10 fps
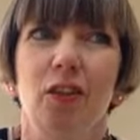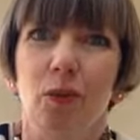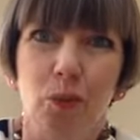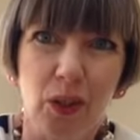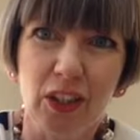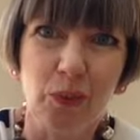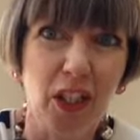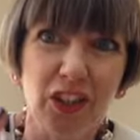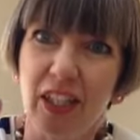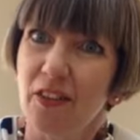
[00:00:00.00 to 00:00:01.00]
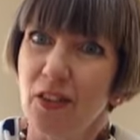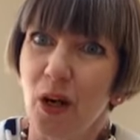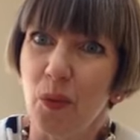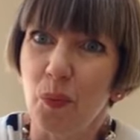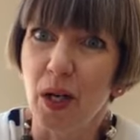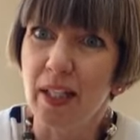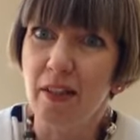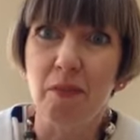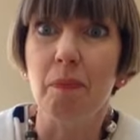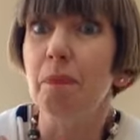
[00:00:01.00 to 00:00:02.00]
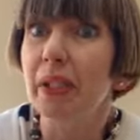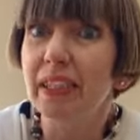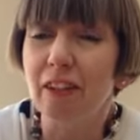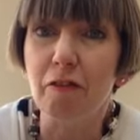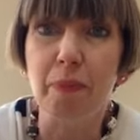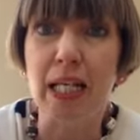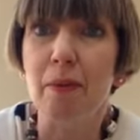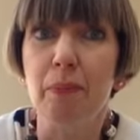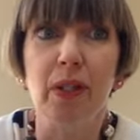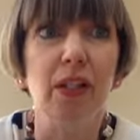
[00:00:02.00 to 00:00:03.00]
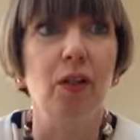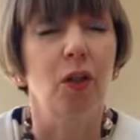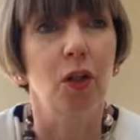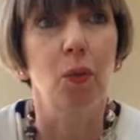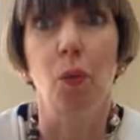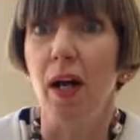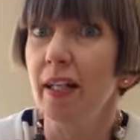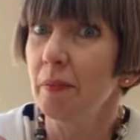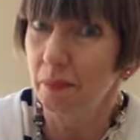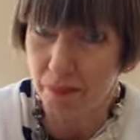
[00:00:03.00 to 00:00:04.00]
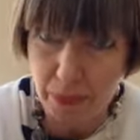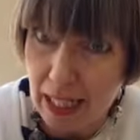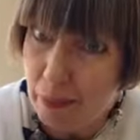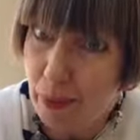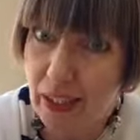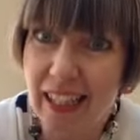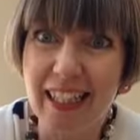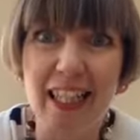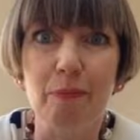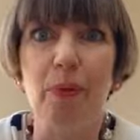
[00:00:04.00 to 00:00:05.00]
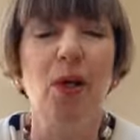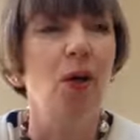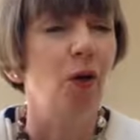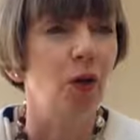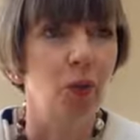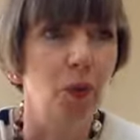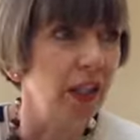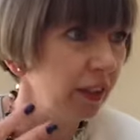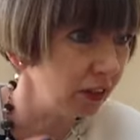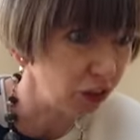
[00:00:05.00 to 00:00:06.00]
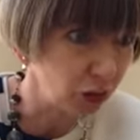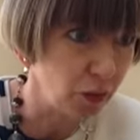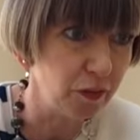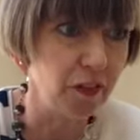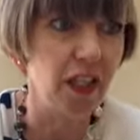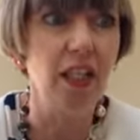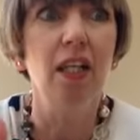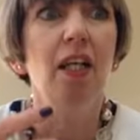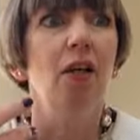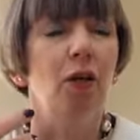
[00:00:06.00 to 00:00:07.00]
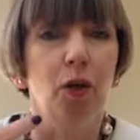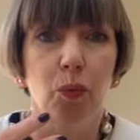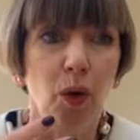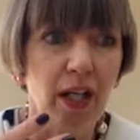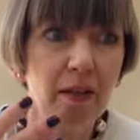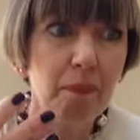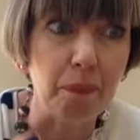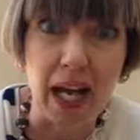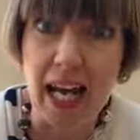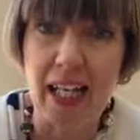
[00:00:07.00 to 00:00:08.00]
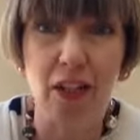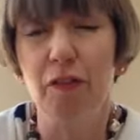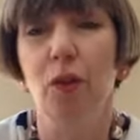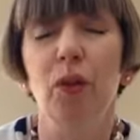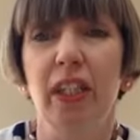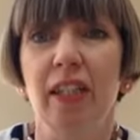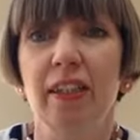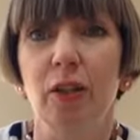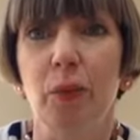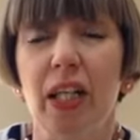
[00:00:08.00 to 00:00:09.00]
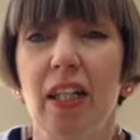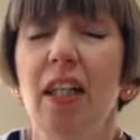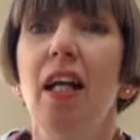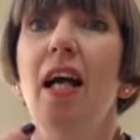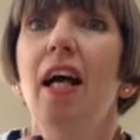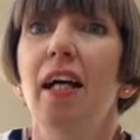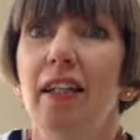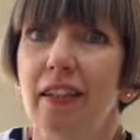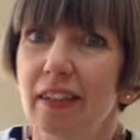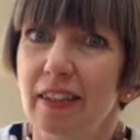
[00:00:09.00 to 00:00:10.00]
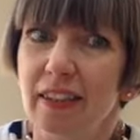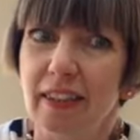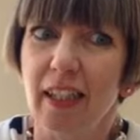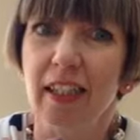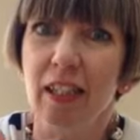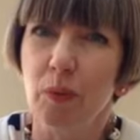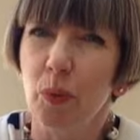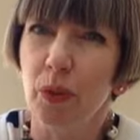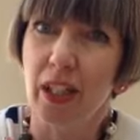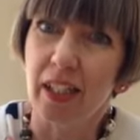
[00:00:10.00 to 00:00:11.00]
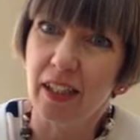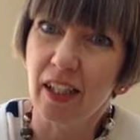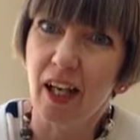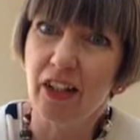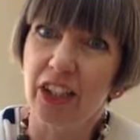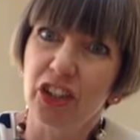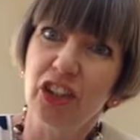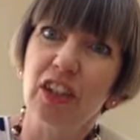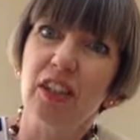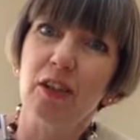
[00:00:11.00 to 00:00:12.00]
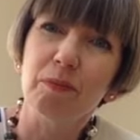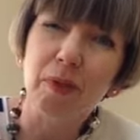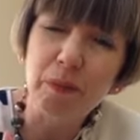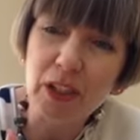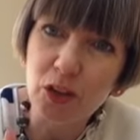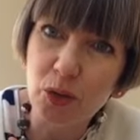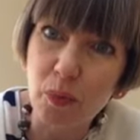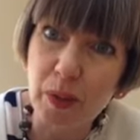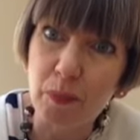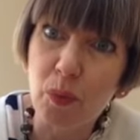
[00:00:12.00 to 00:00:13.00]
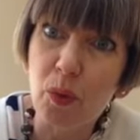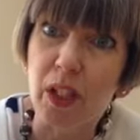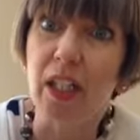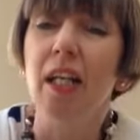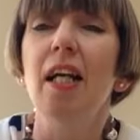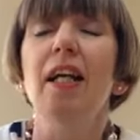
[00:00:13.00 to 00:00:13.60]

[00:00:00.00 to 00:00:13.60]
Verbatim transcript: once we actually threw out one piece of paper or one paper clip or one sofa or one bag of old underwear, suddenly we were encouraged to maybe do a bit more.